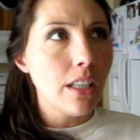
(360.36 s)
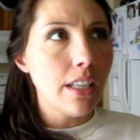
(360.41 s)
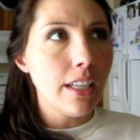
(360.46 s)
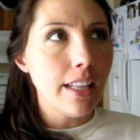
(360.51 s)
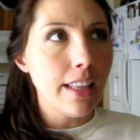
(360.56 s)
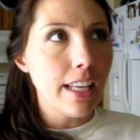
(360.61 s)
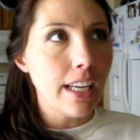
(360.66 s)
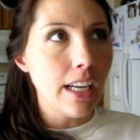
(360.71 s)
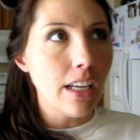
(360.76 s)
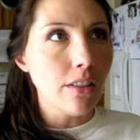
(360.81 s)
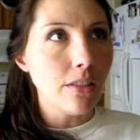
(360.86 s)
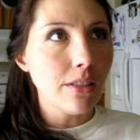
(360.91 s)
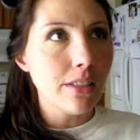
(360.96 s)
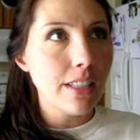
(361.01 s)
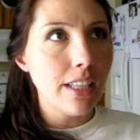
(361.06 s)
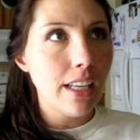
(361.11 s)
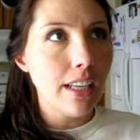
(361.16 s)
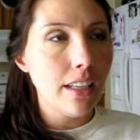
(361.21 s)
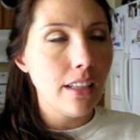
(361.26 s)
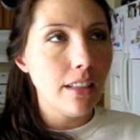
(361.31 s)
Anything else?
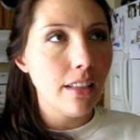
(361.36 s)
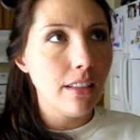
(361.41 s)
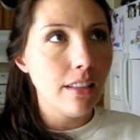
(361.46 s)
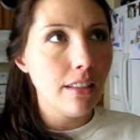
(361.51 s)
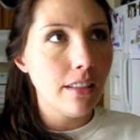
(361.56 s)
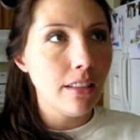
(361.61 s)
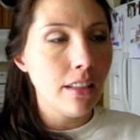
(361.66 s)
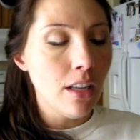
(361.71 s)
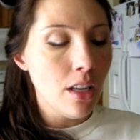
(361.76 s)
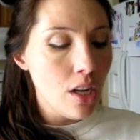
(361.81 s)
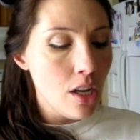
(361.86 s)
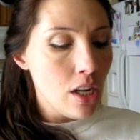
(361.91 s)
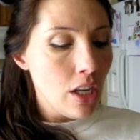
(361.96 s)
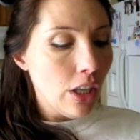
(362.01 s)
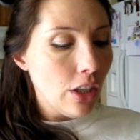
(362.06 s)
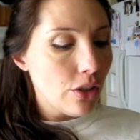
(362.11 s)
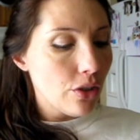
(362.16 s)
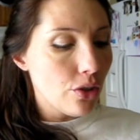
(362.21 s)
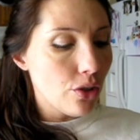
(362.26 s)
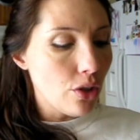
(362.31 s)

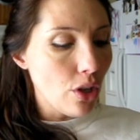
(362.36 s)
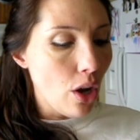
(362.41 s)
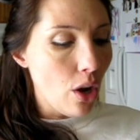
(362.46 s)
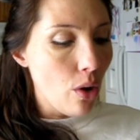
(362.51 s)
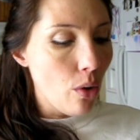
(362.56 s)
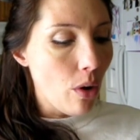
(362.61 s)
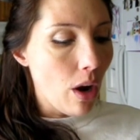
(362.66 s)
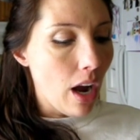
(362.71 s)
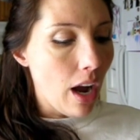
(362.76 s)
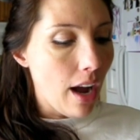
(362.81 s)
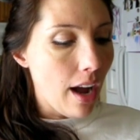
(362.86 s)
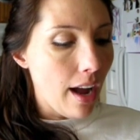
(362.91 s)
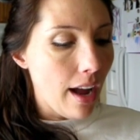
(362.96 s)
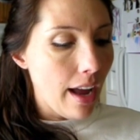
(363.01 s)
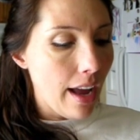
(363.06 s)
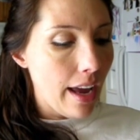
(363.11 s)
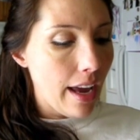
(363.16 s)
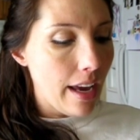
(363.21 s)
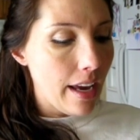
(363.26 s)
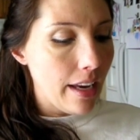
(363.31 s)
So
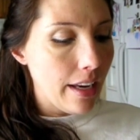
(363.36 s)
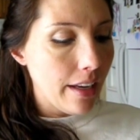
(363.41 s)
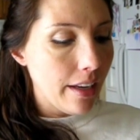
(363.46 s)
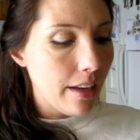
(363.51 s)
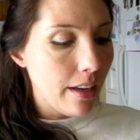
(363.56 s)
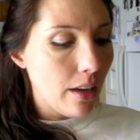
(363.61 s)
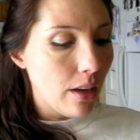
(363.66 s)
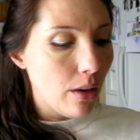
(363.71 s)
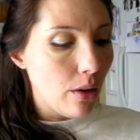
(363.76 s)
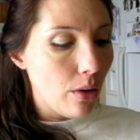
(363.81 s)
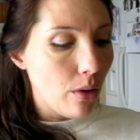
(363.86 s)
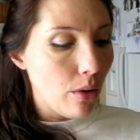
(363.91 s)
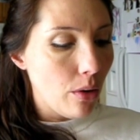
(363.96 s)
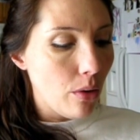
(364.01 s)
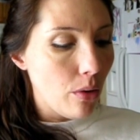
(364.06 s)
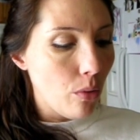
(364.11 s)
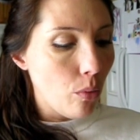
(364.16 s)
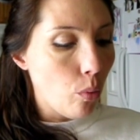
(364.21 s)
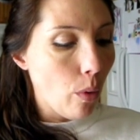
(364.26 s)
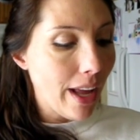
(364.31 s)
I
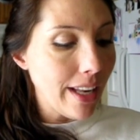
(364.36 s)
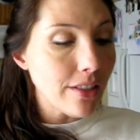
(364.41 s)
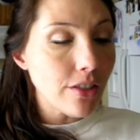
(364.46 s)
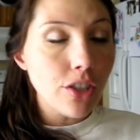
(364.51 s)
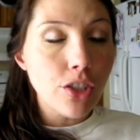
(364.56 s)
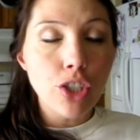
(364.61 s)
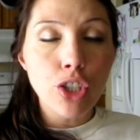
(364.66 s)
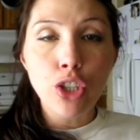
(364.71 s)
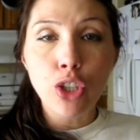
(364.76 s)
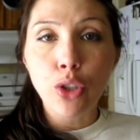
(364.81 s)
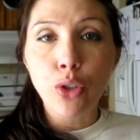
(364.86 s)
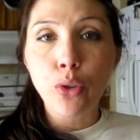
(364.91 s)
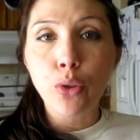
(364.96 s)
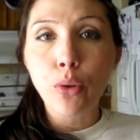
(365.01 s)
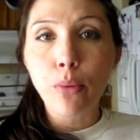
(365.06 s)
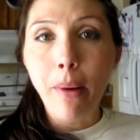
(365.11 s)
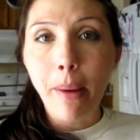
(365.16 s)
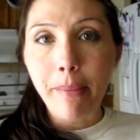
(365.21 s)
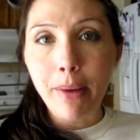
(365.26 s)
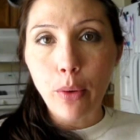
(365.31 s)
went to
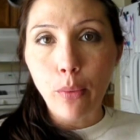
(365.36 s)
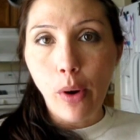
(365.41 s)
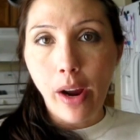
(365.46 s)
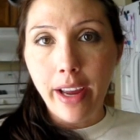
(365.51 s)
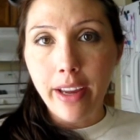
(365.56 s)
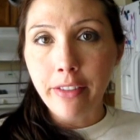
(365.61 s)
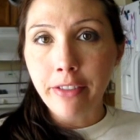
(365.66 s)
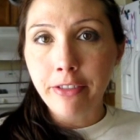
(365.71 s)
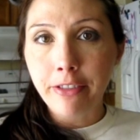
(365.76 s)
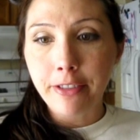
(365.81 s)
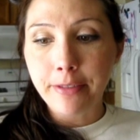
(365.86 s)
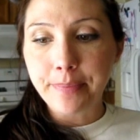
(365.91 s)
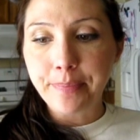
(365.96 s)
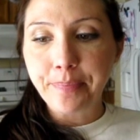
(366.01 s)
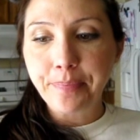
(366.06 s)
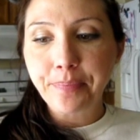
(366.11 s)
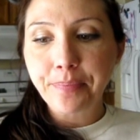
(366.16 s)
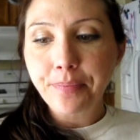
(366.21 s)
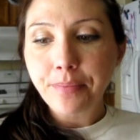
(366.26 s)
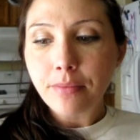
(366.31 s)
my midwife
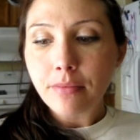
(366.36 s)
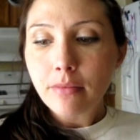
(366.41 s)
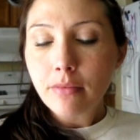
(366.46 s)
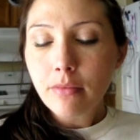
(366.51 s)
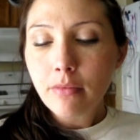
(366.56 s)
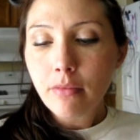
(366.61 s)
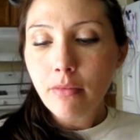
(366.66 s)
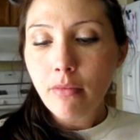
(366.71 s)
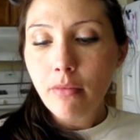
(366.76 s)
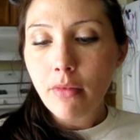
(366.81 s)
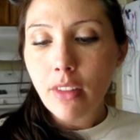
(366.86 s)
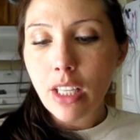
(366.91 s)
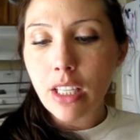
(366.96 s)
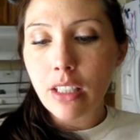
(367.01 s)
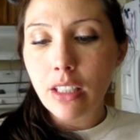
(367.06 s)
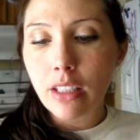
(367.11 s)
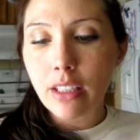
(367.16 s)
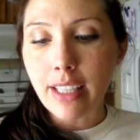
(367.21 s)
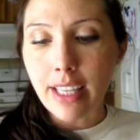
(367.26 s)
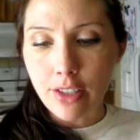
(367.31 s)

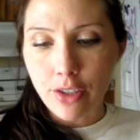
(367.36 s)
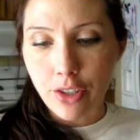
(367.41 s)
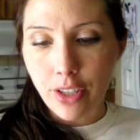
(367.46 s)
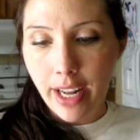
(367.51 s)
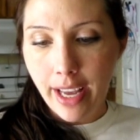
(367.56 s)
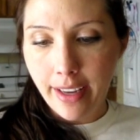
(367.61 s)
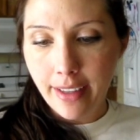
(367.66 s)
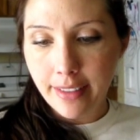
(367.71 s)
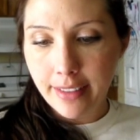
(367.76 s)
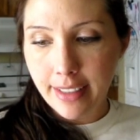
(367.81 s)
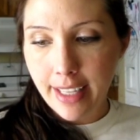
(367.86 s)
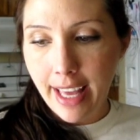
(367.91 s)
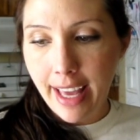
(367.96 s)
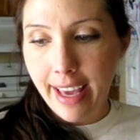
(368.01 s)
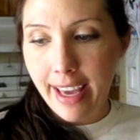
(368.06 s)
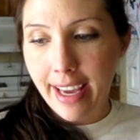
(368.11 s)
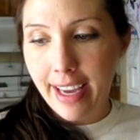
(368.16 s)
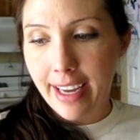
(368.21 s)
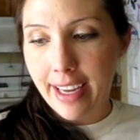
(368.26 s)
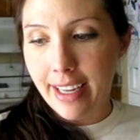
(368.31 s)
yesterday
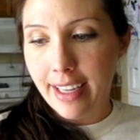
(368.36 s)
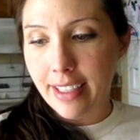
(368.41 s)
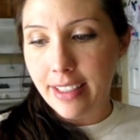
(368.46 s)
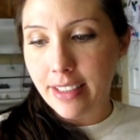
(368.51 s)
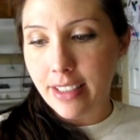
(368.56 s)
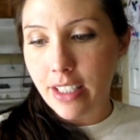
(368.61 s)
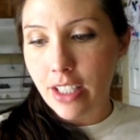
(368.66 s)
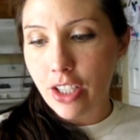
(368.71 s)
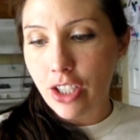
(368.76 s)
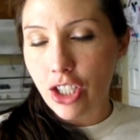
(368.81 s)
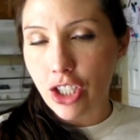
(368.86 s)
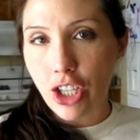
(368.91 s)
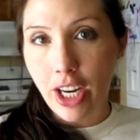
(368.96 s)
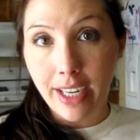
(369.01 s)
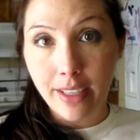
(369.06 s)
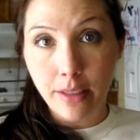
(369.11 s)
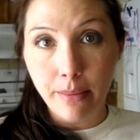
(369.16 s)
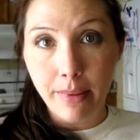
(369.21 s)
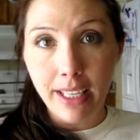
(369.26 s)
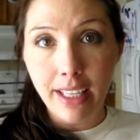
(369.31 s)
and she
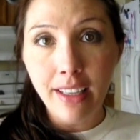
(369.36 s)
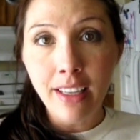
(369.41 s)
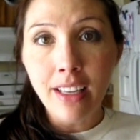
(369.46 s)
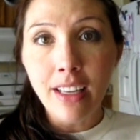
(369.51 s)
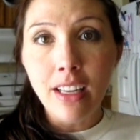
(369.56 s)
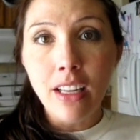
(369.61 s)
checked me.